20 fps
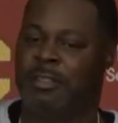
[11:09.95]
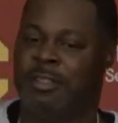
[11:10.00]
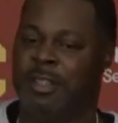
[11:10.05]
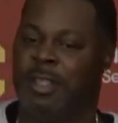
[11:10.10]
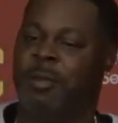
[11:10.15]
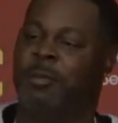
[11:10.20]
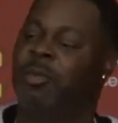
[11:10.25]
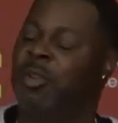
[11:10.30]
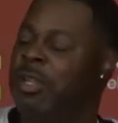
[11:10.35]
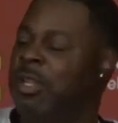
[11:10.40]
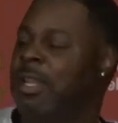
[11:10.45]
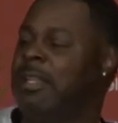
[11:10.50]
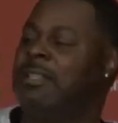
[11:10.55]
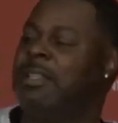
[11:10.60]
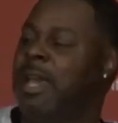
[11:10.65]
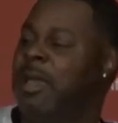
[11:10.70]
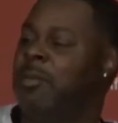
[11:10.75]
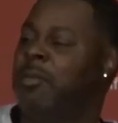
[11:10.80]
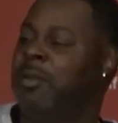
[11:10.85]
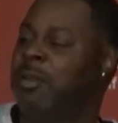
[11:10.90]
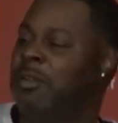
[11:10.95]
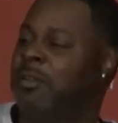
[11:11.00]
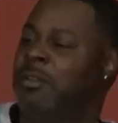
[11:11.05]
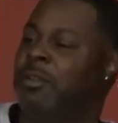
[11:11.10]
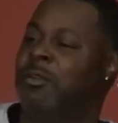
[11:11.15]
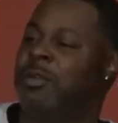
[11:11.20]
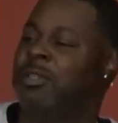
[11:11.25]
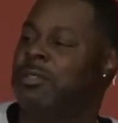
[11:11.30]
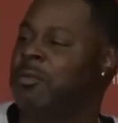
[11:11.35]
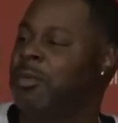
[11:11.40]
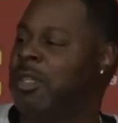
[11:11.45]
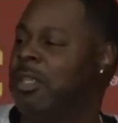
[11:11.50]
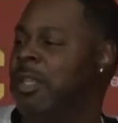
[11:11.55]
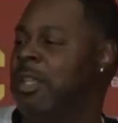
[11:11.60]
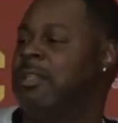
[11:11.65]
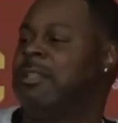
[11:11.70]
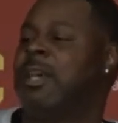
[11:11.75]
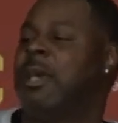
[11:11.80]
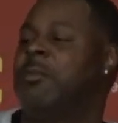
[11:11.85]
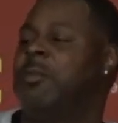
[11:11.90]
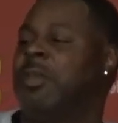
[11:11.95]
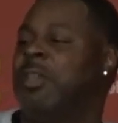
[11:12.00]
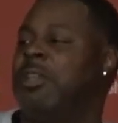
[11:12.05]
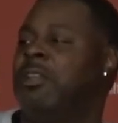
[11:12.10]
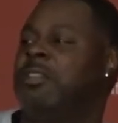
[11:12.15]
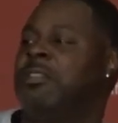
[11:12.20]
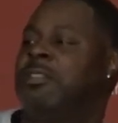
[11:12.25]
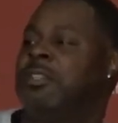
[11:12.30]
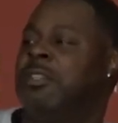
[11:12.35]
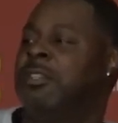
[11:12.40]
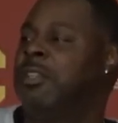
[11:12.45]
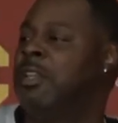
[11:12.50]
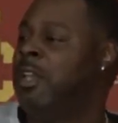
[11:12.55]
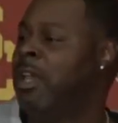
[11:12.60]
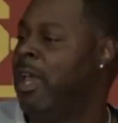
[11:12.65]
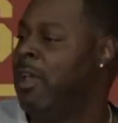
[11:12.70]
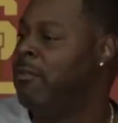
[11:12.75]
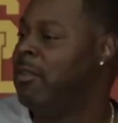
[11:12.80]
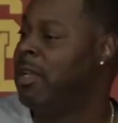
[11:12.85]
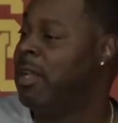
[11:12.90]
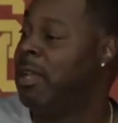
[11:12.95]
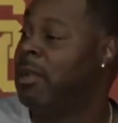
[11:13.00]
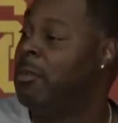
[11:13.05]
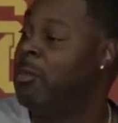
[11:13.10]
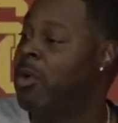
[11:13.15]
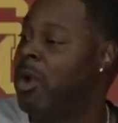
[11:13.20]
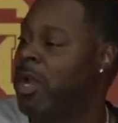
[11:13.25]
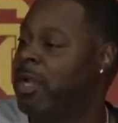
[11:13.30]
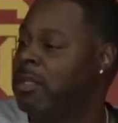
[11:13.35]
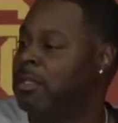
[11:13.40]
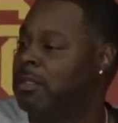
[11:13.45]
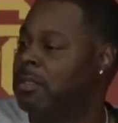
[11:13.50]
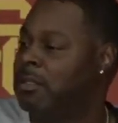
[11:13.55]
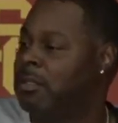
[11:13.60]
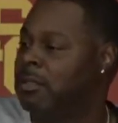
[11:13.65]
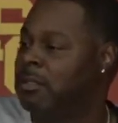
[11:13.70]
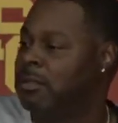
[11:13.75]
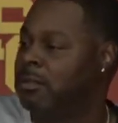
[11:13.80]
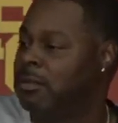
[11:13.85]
can bring that type of charisma and that type of energy every day to practice.